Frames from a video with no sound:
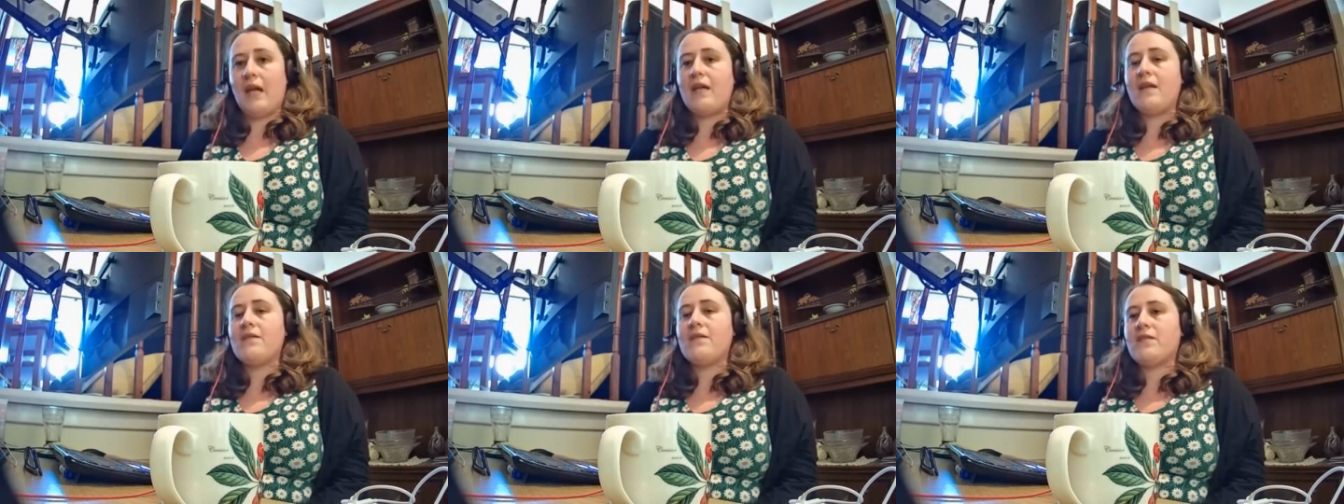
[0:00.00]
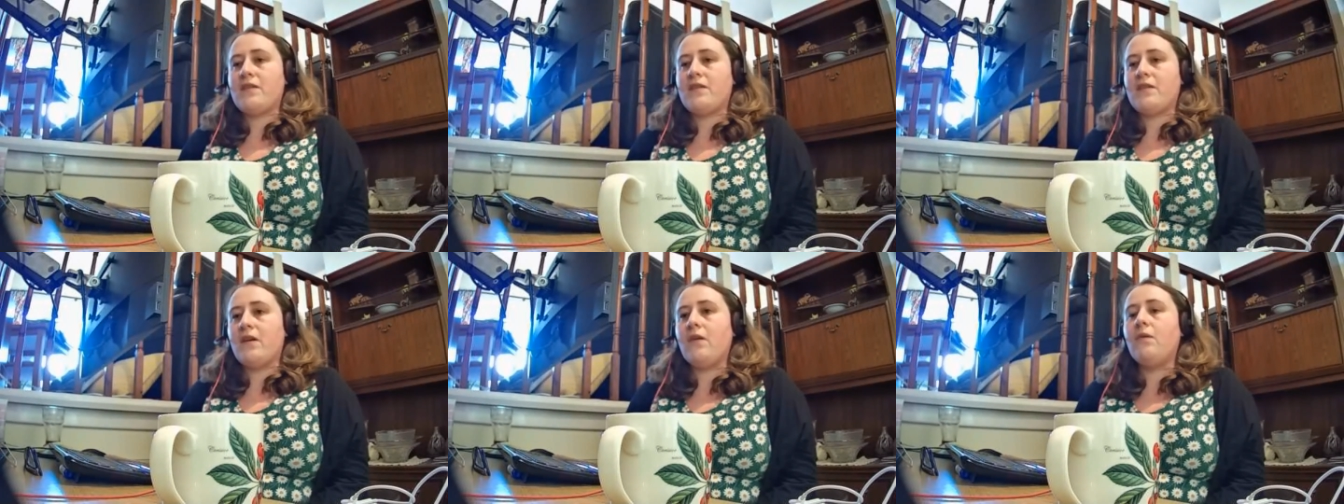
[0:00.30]

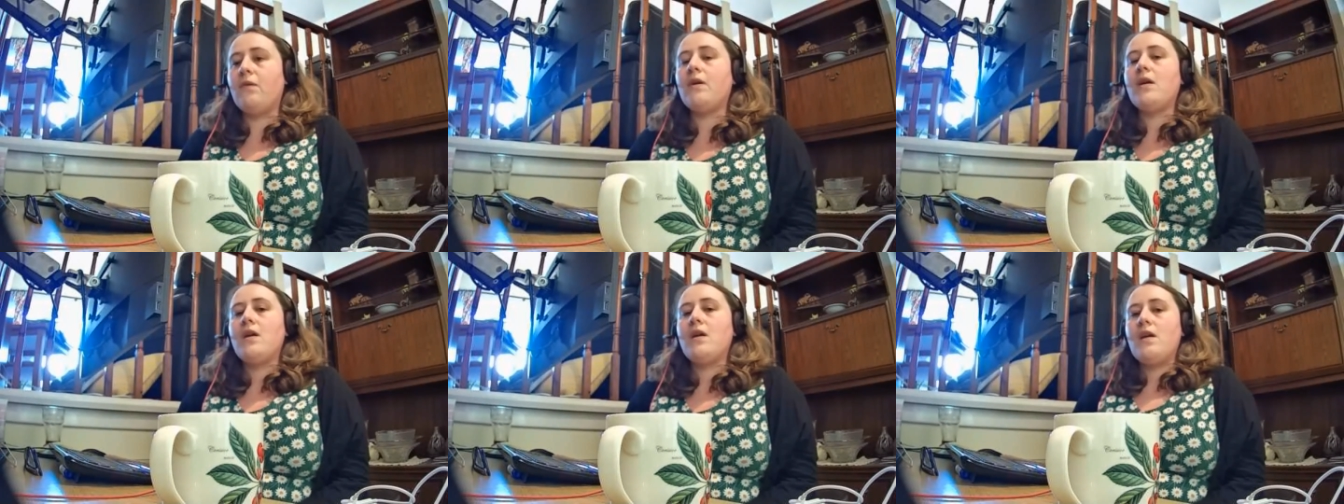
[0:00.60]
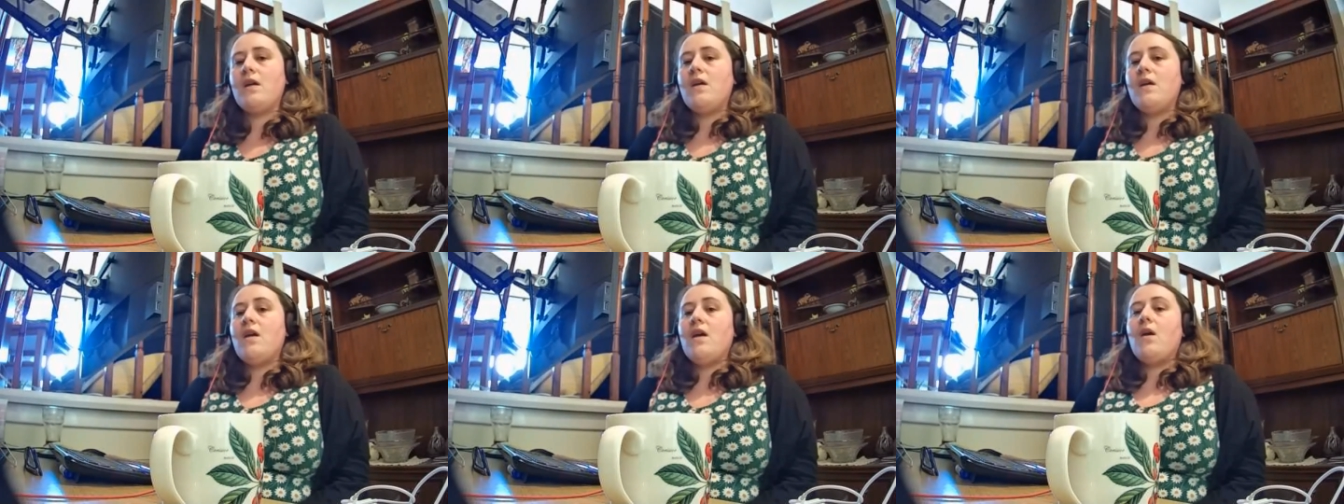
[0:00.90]
so
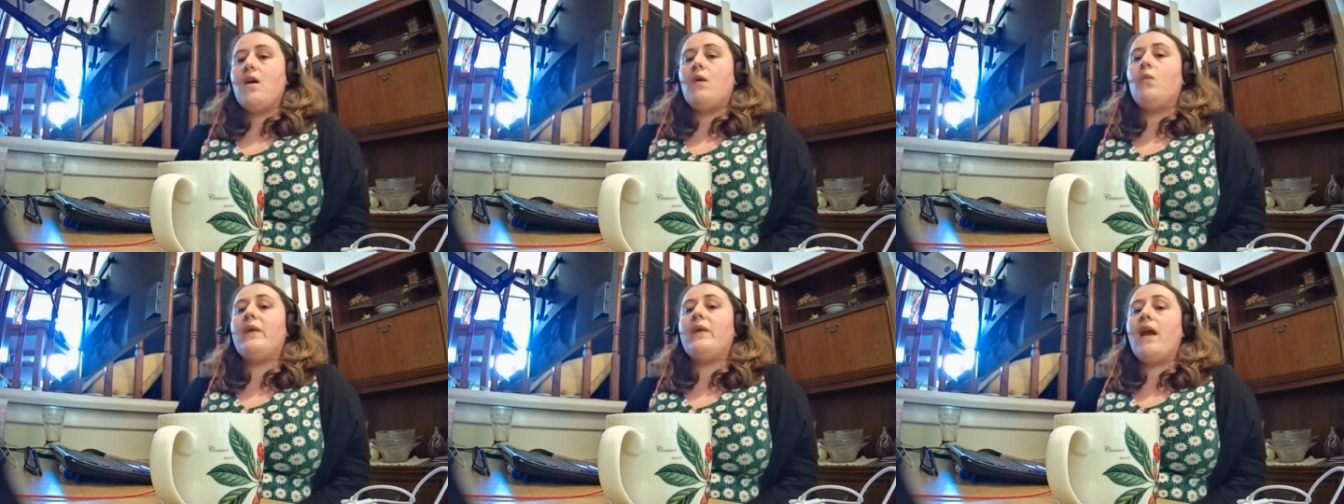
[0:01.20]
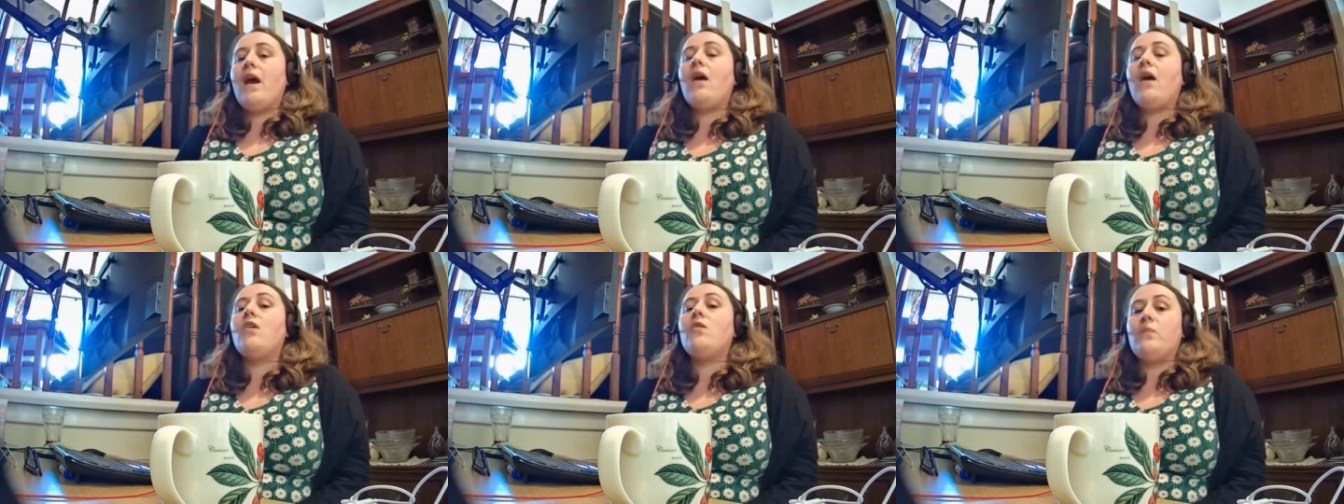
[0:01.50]
we
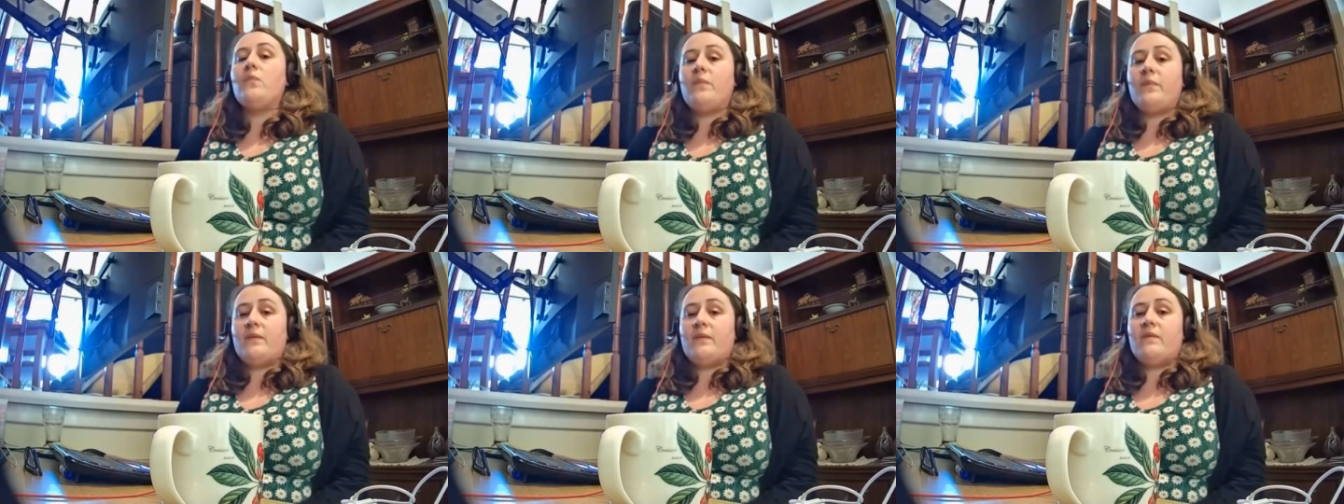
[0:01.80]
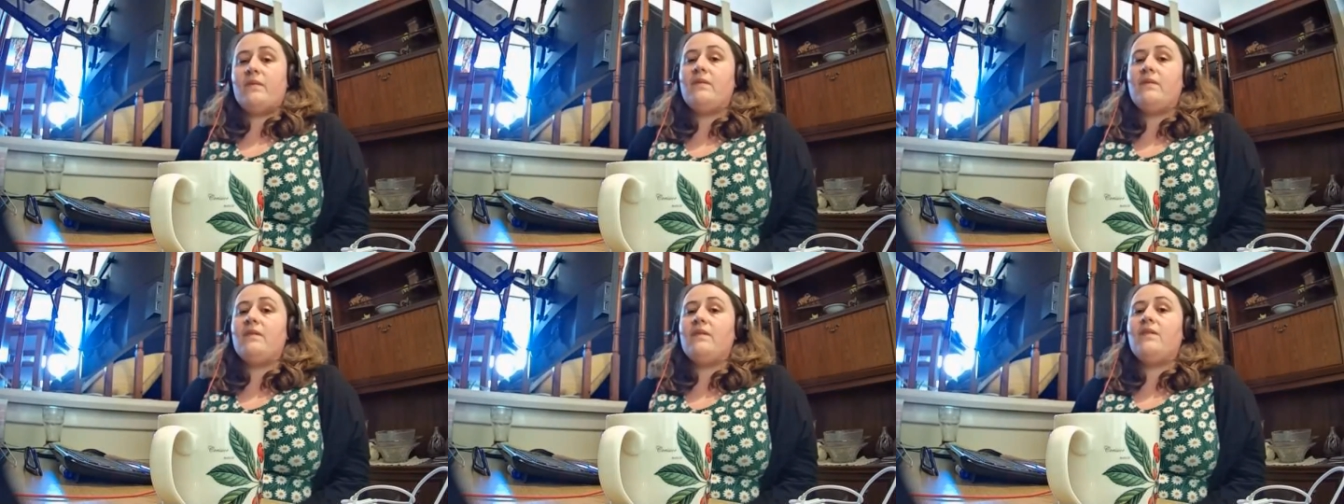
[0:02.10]
hope
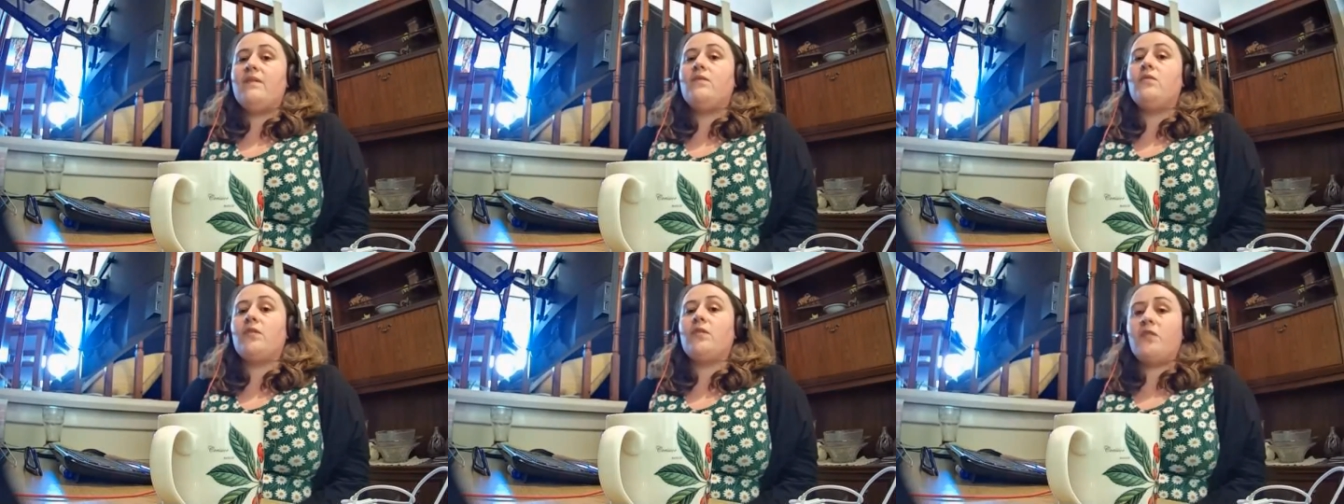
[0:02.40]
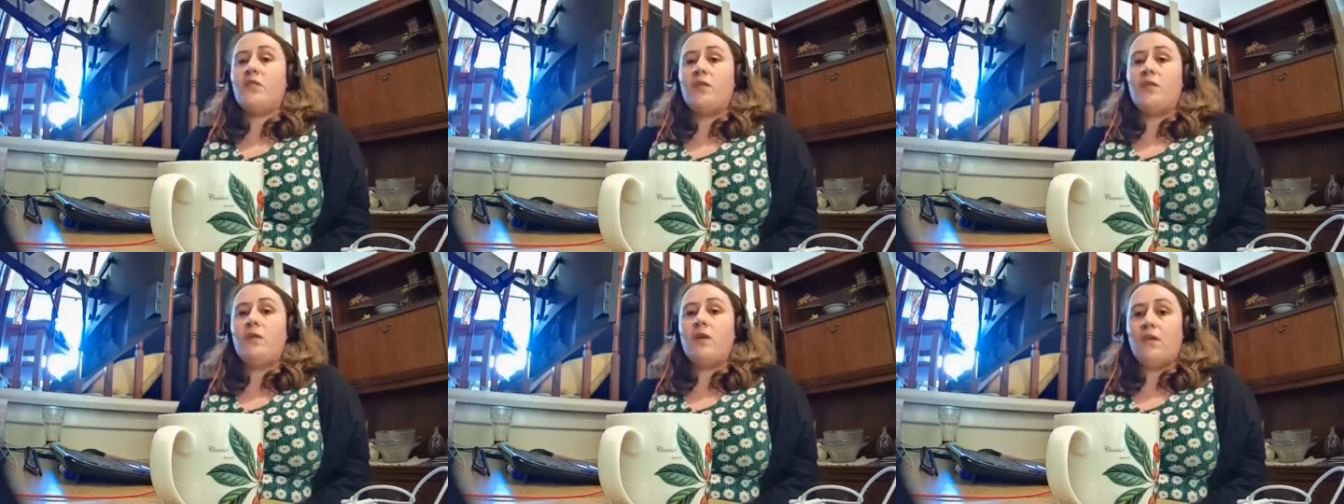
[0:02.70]
not
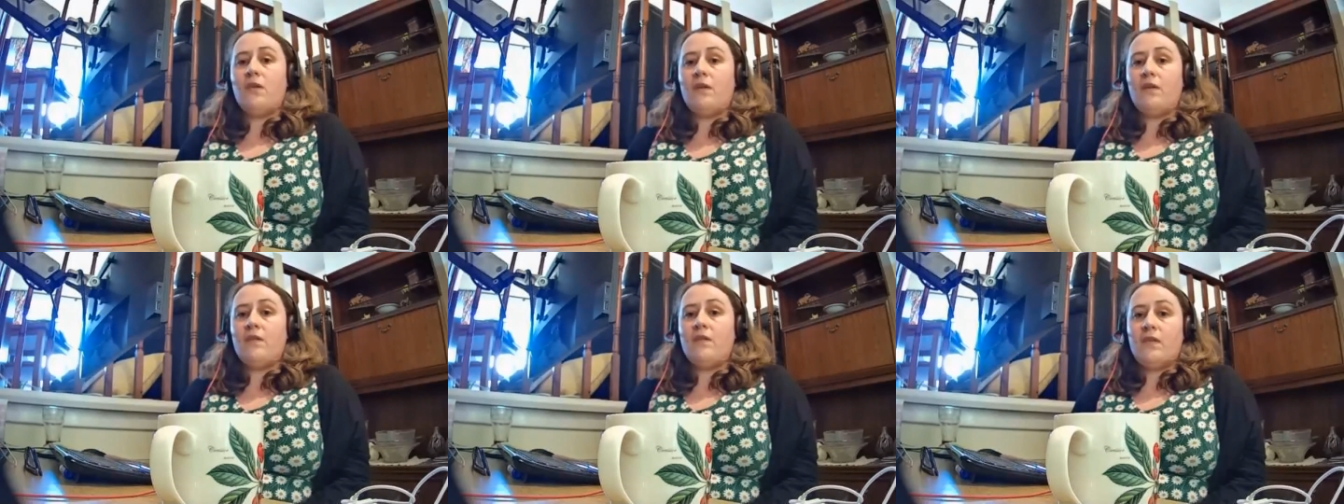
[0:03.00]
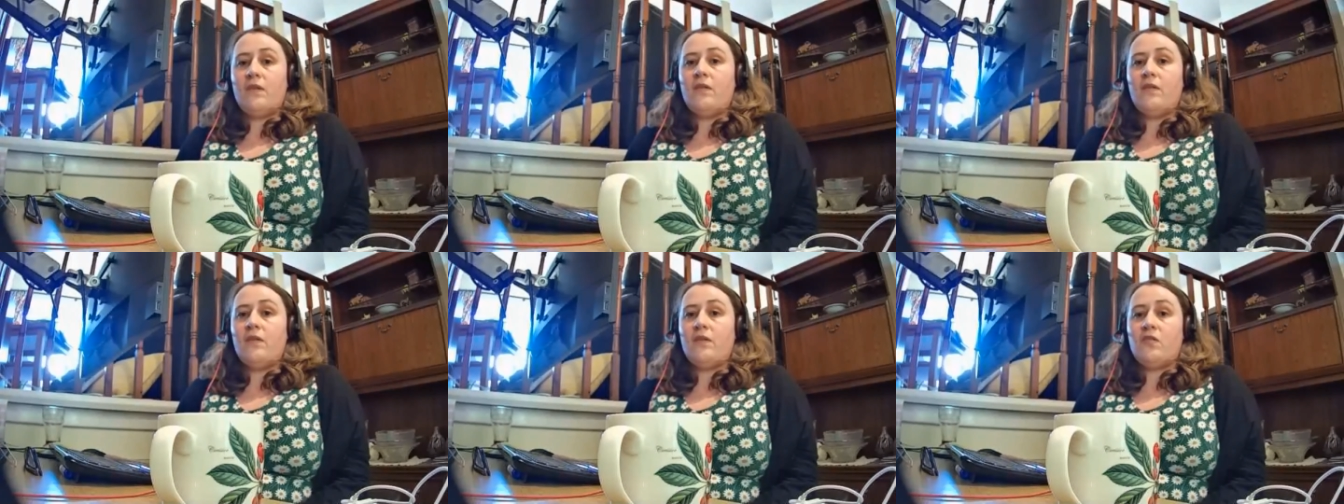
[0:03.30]
too
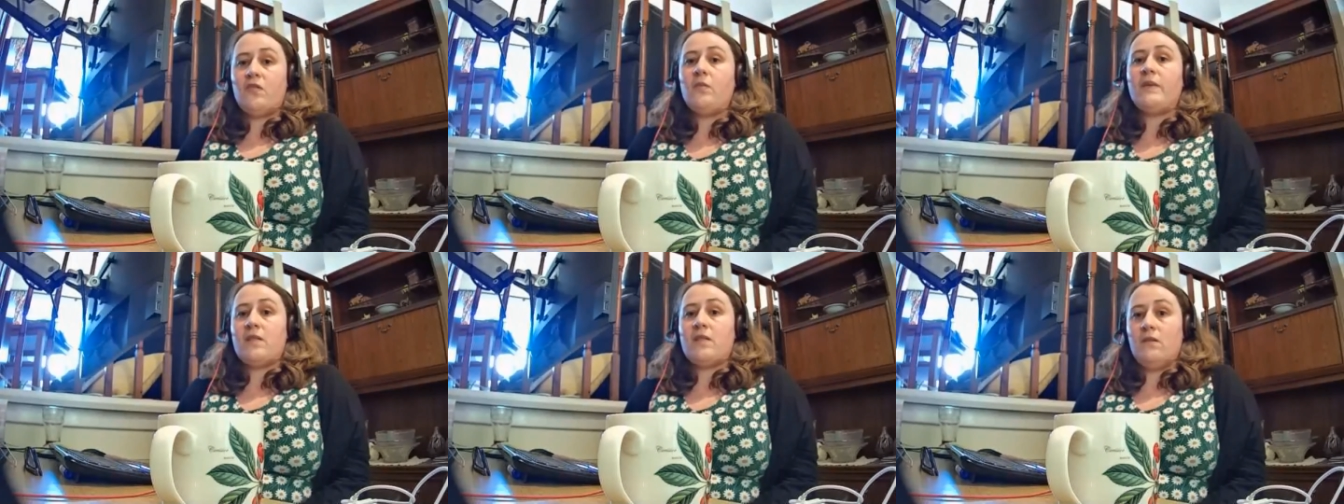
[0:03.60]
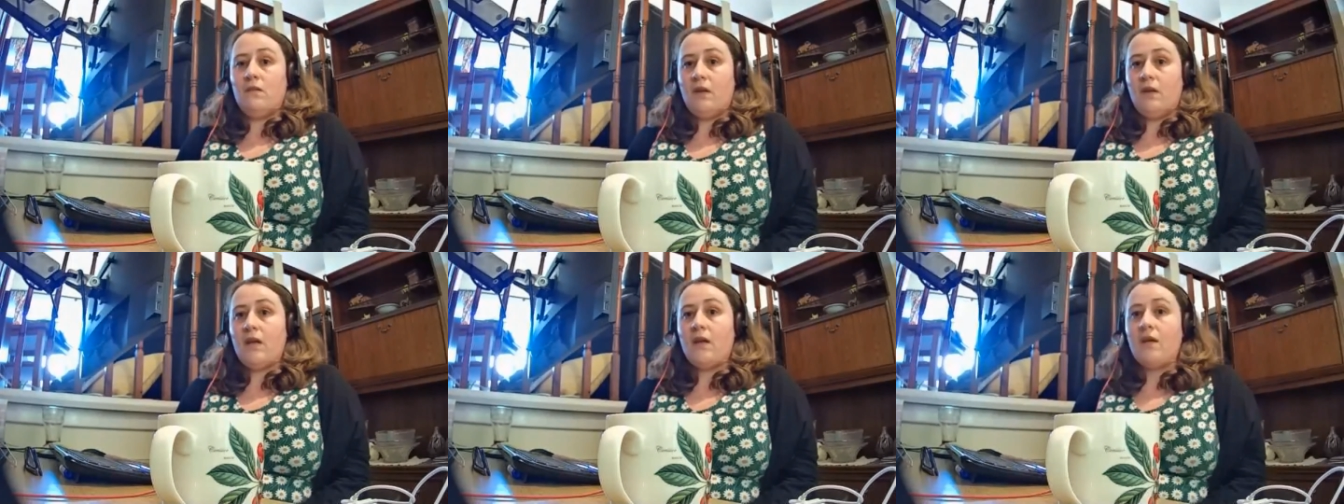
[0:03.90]
much
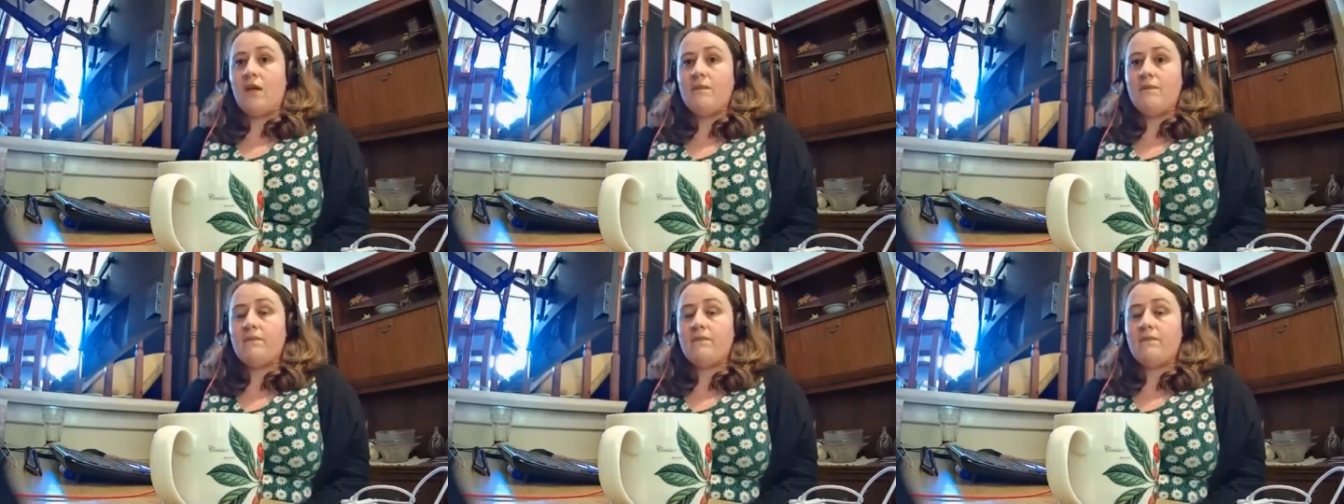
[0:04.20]
longer.